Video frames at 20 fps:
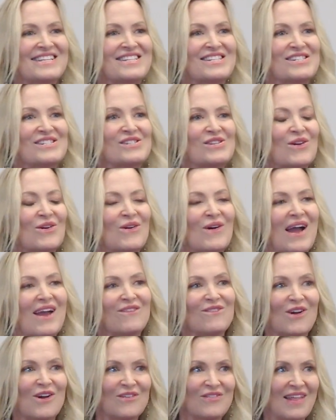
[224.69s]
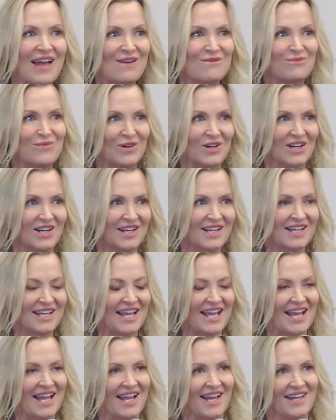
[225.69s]
So I wrote that book
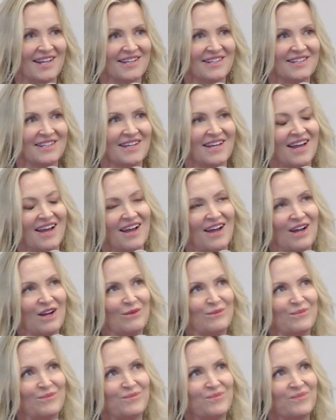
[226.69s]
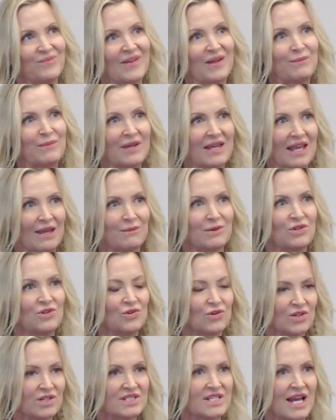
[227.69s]
and it became a New
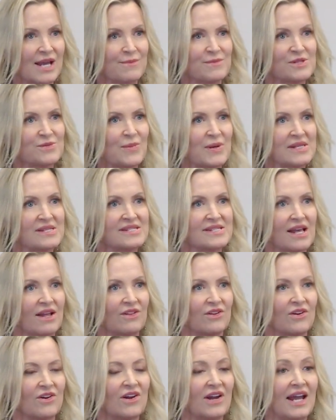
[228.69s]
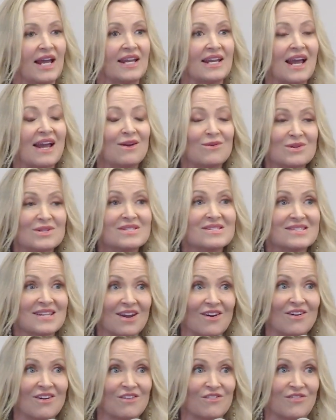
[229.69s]
York Times bestseller, and I was
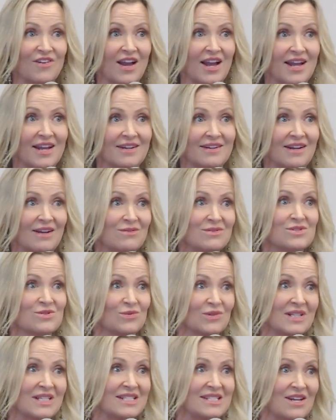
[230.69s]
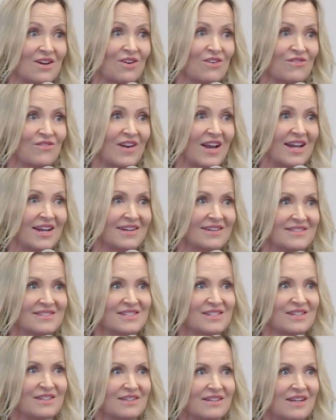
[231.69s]
terrified. I was really terrified
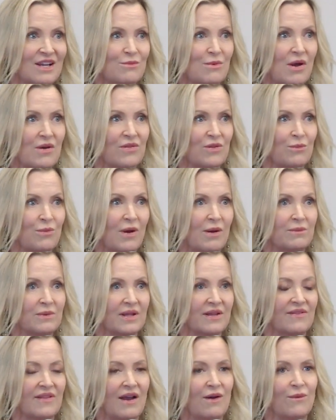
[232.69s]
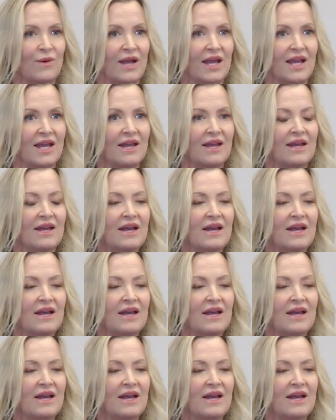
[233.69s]
to come out in the public that way.